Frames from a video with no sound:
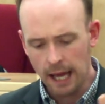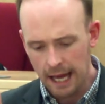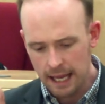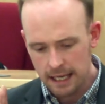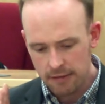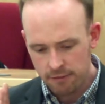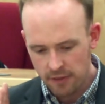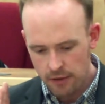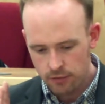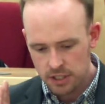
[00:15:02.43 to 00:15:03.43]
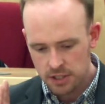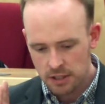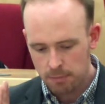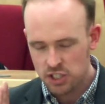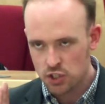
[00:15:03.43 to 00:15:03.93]
And for that
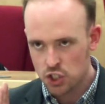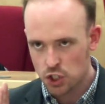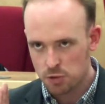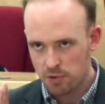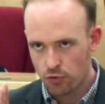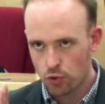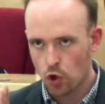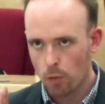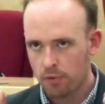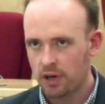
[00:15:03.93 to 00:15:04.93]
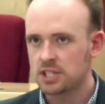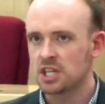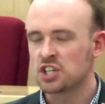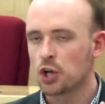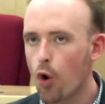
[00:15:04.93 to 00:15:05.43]
reason, the business judgment rule
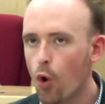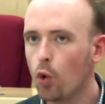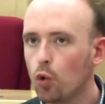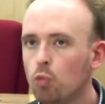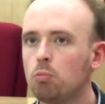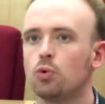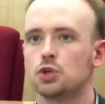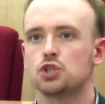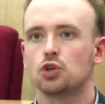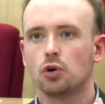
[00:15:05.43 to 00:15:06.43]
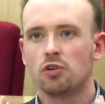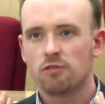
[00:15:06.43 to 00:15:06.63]
operates as an almost